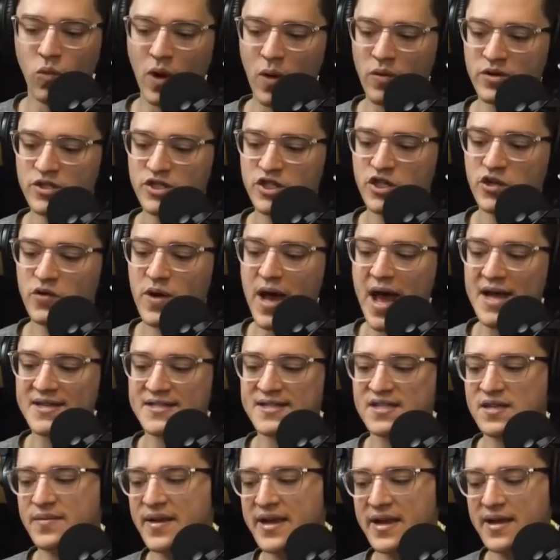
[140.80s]
What would you
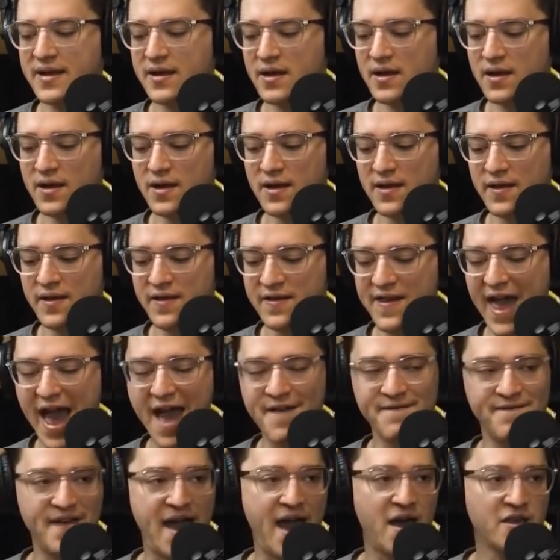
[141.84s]
estimate
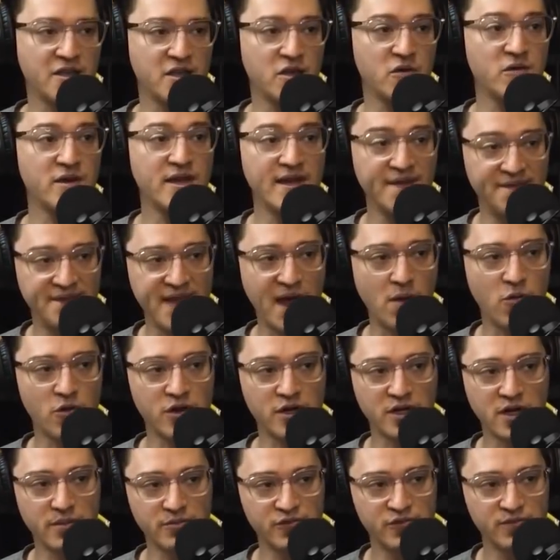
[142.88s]
that value if that were
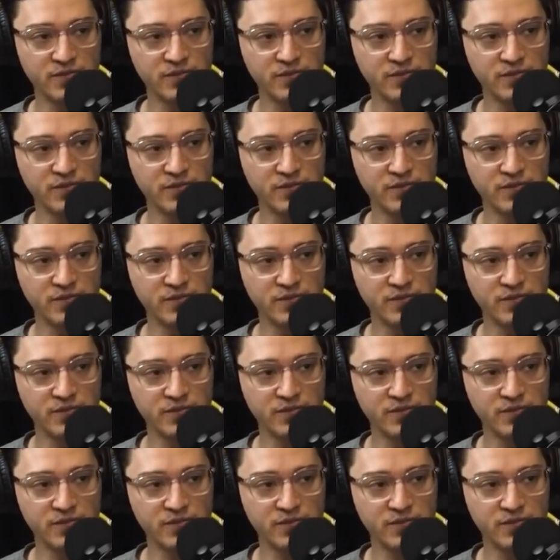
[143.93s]
to come?